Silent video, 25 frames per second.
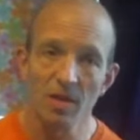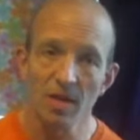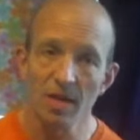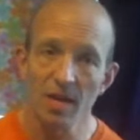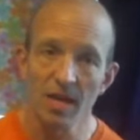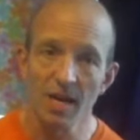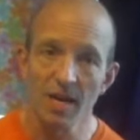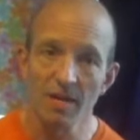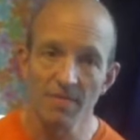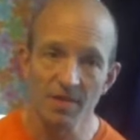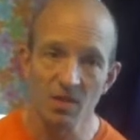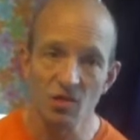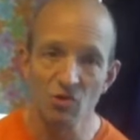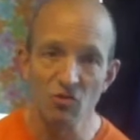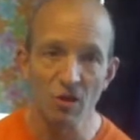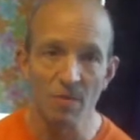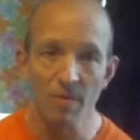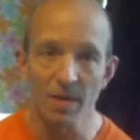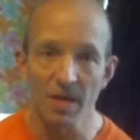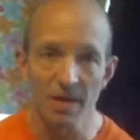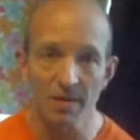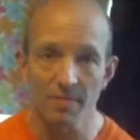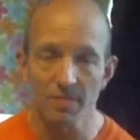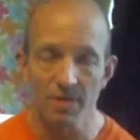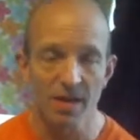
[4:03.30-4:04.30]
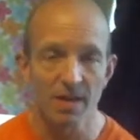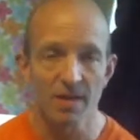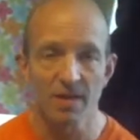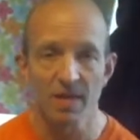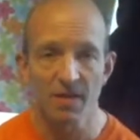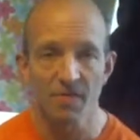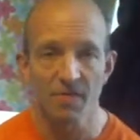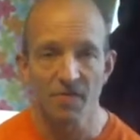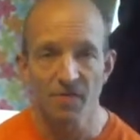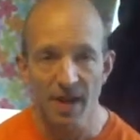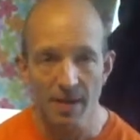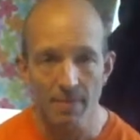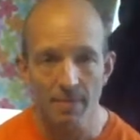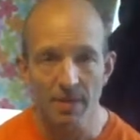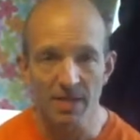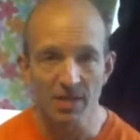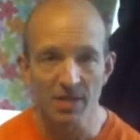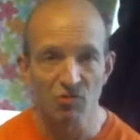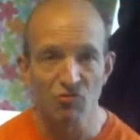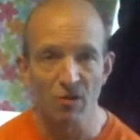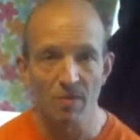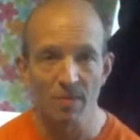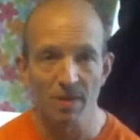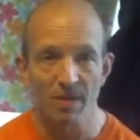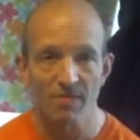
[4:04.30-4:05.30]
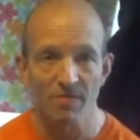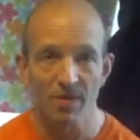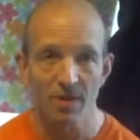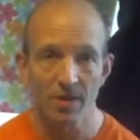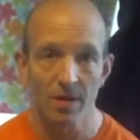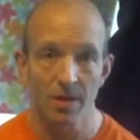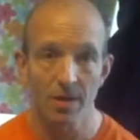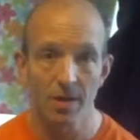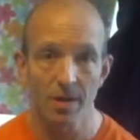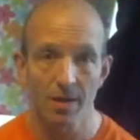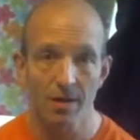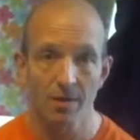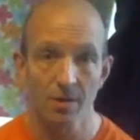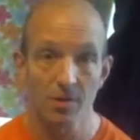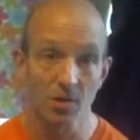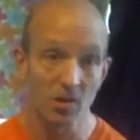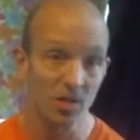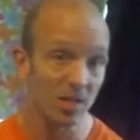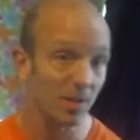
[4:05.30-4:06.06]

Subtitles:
the family drumming videos,